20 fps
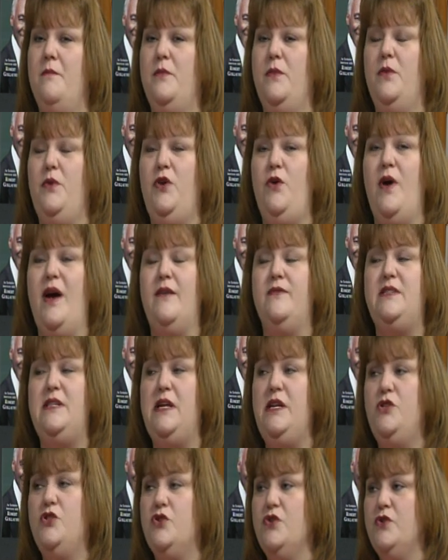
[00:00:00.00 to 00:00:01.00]
You have
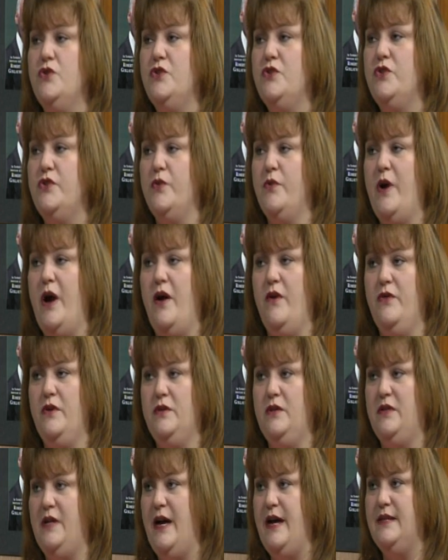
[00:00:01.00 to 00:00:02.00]
teachers throughout the
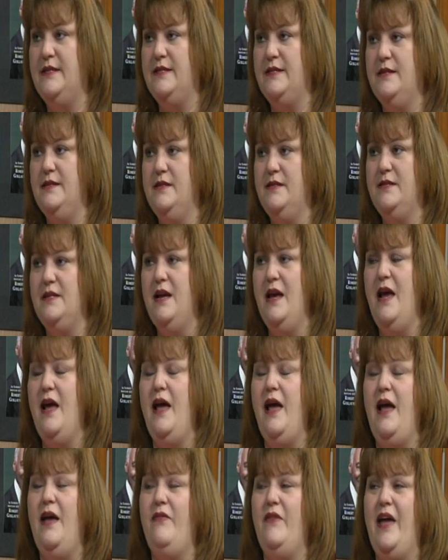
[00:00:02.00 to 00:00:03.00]
classes,
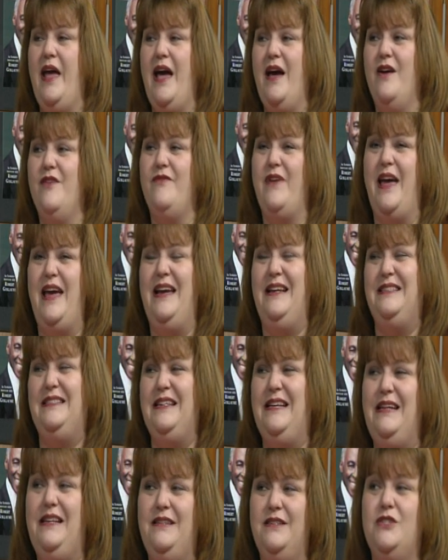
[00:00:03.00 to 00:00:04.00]
and they have
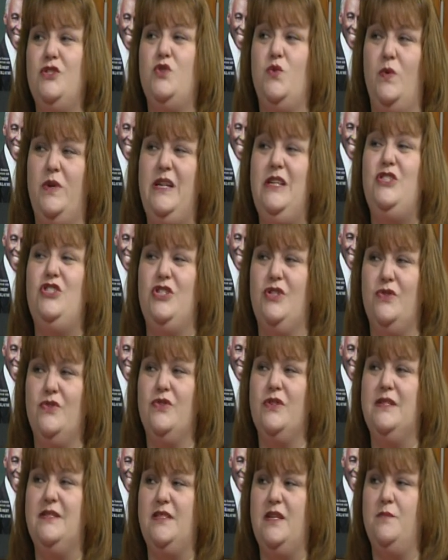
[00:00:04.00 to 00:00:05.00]
18 to 20
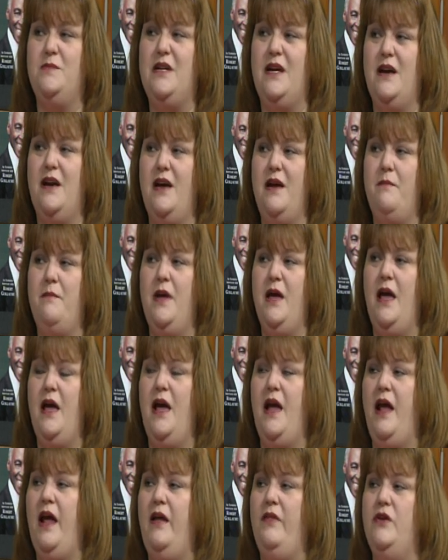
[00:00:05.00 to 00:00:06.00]
children sometime,
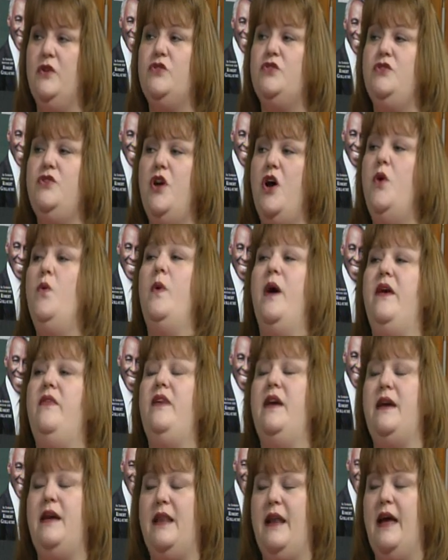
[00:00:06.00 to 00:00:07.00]
and there's no way
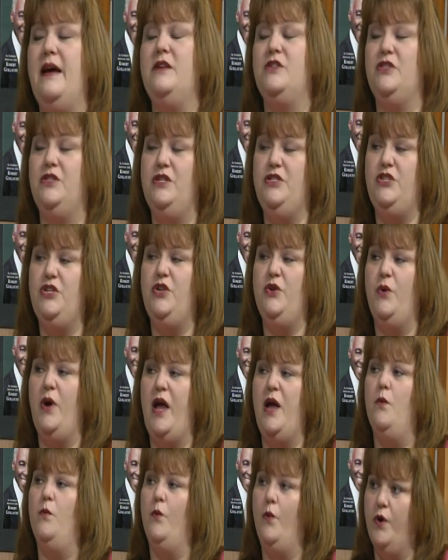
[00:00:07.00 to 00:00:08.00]
they can actually do
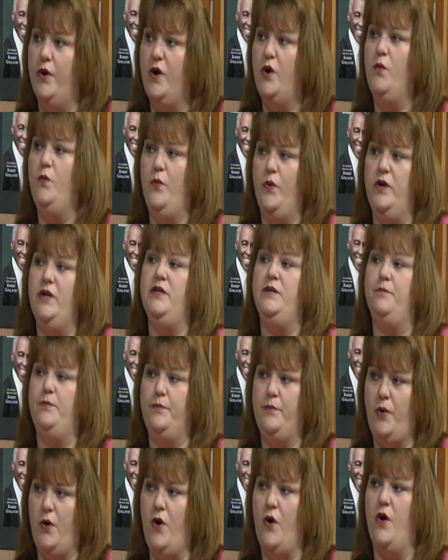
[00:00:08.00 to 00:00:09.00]
a one-on-one
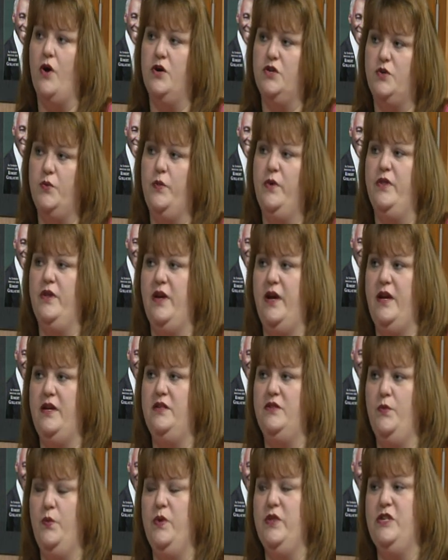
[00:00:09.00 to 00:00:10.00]
part with
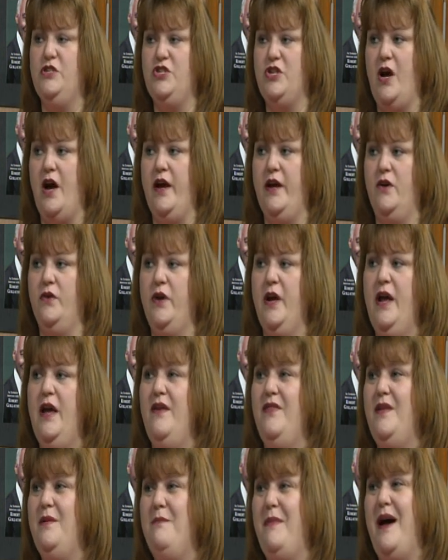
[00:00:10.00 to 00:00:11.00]
a child
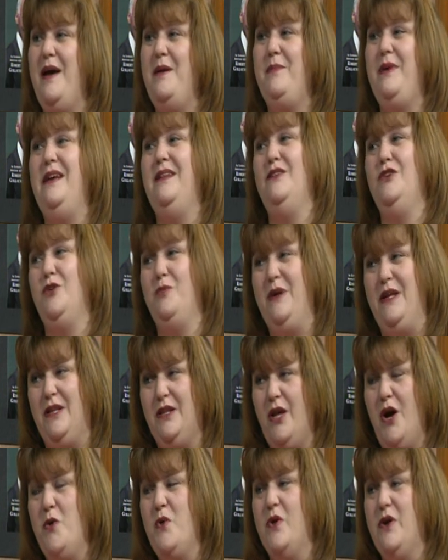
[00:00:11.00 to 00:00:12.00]
that might be a little bit
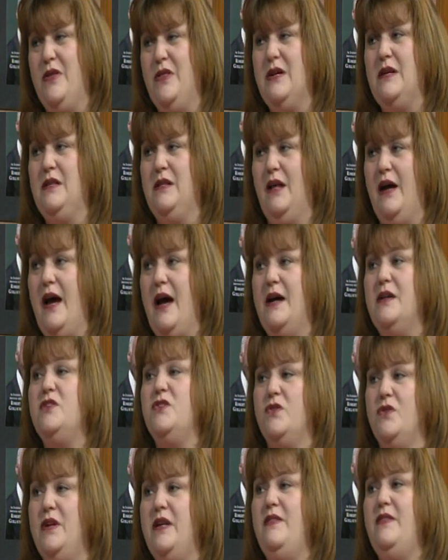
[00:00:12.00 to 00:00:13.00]
lower in the
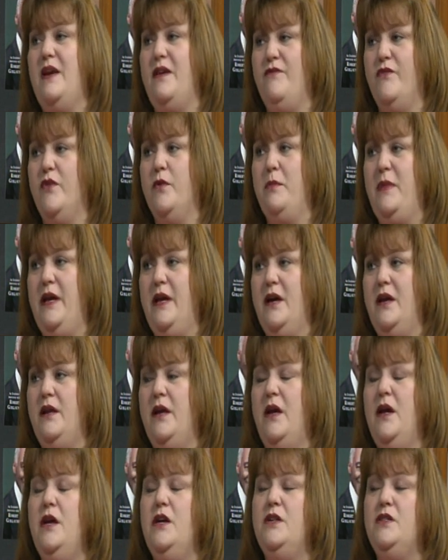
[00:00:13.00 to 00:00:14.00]
class or anything from it.
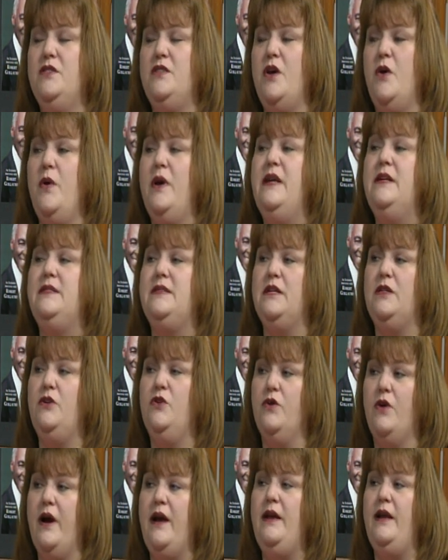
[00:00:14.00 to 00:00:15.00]
So it's a
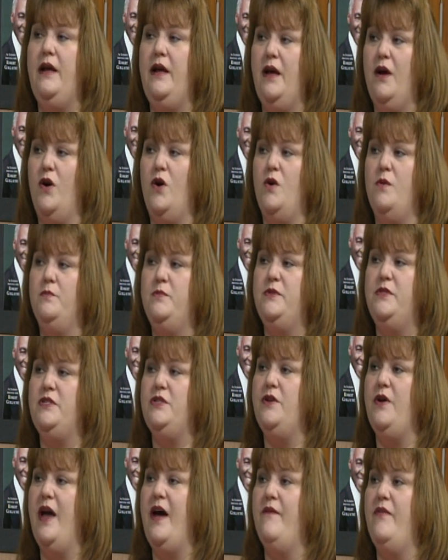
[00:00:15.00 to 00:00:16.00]
great help
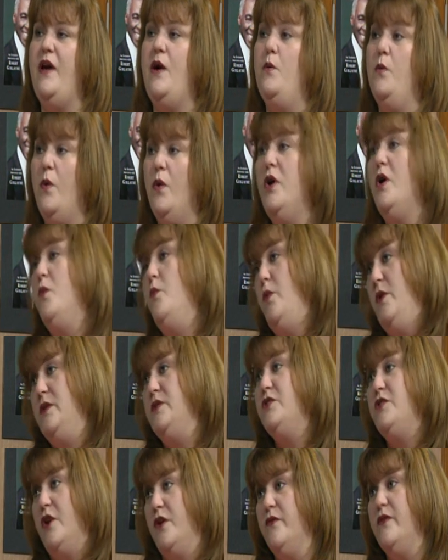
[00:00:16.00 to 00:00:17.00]
to have that one-on-one
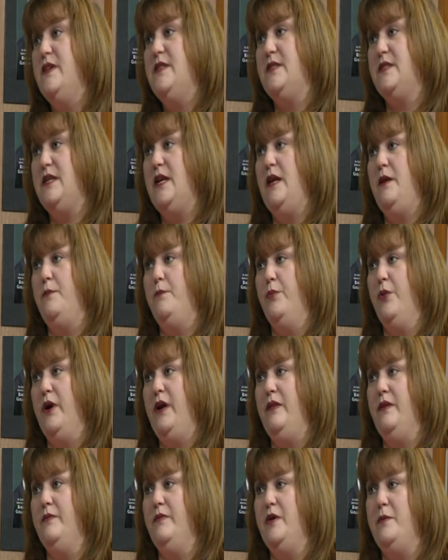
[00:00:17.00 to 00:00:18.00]
service in
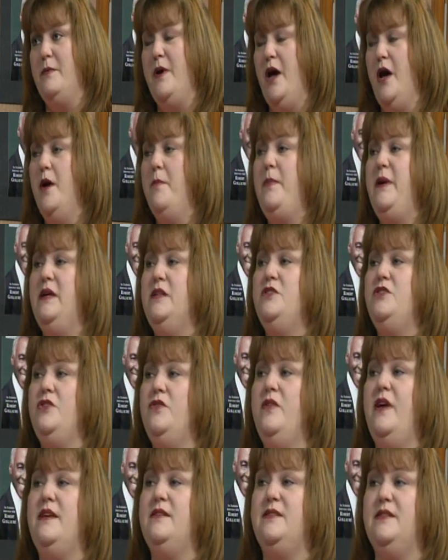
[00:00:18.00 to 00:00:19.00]
bringing them up
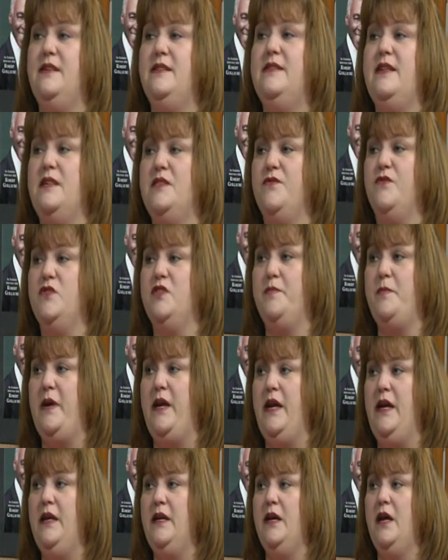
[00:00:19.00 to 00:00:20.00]
into that successful
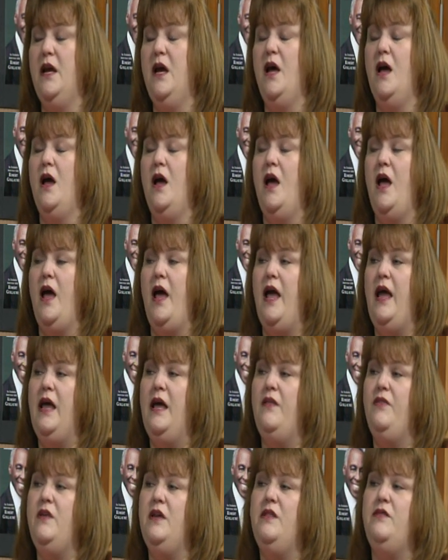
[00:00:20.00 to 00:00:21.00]
speed.
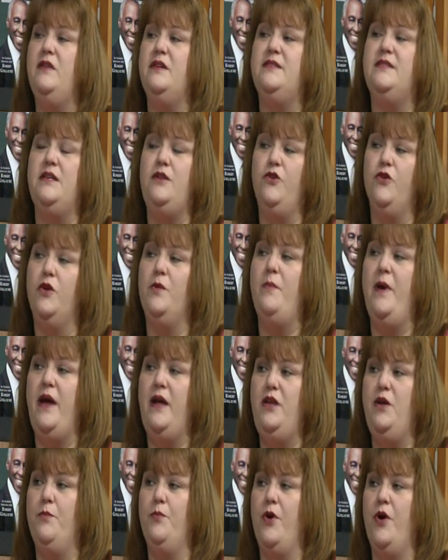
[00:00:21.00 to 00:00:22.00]
And then the Senior
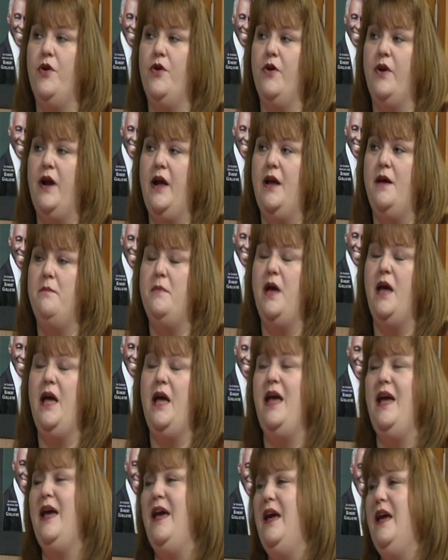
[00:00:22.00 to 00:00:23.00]
Companion Program,
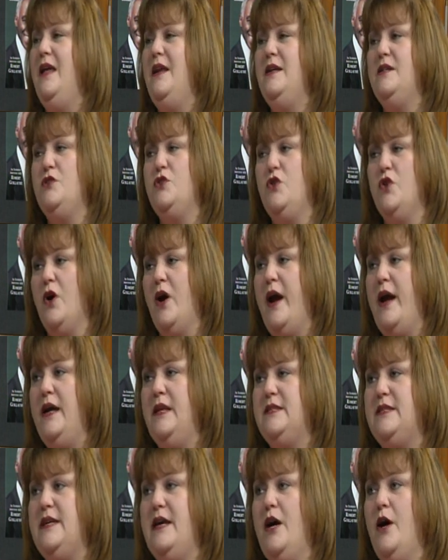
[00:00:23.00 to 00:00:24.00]
it is
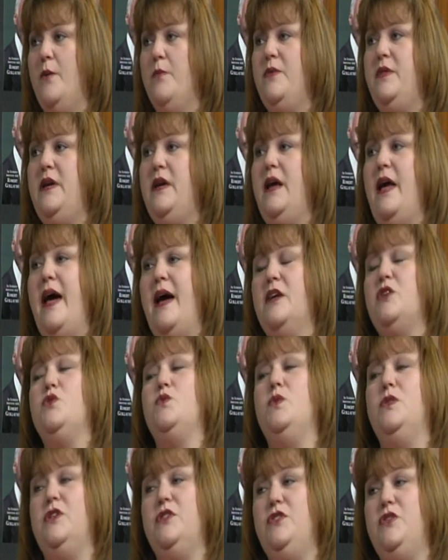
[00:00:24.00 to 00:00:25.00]
great to help the
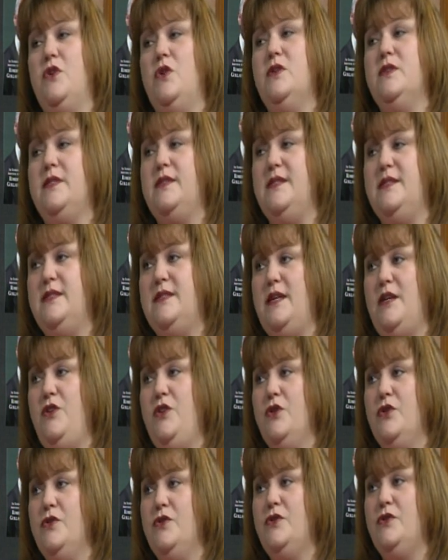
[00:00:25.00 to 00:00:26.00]
actual adults and
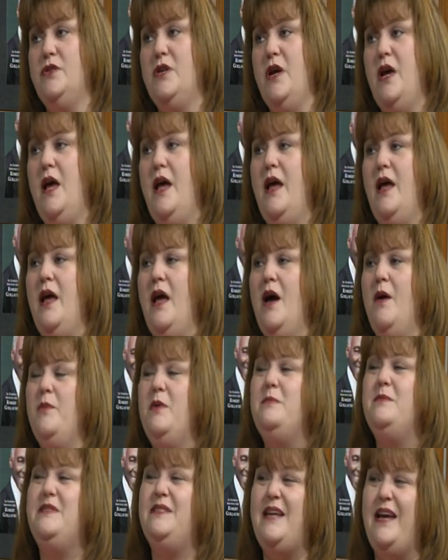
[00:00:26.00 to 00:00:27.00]
seniors, help
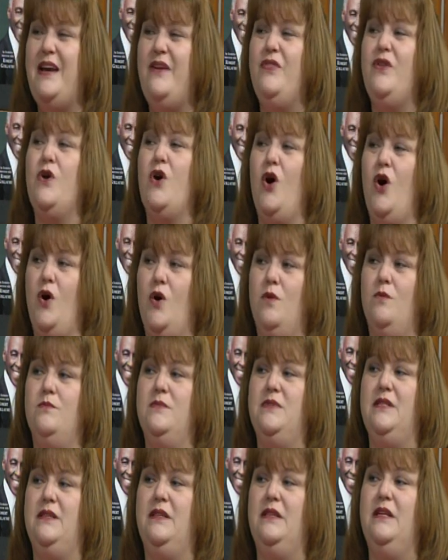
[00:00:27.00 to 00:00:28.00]
them stay in their
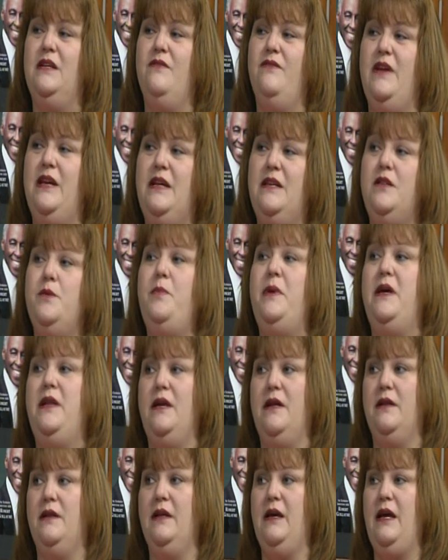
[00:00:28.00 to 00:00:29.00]
homes and live
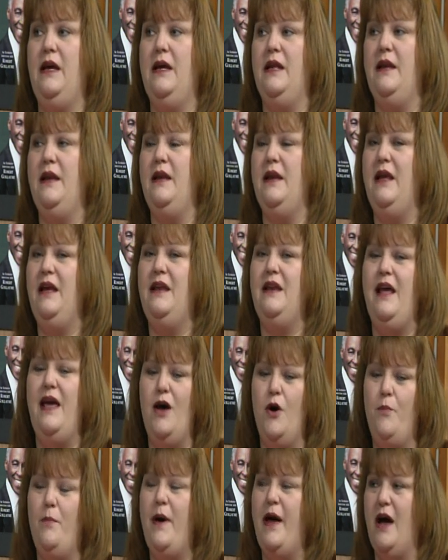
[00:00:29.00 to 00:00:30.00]
independently and
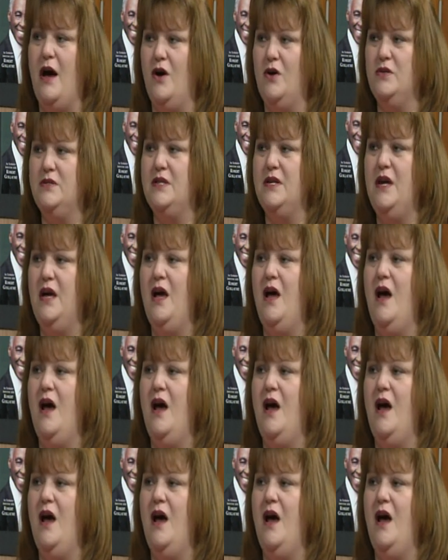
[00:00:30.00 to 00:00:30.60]
help out.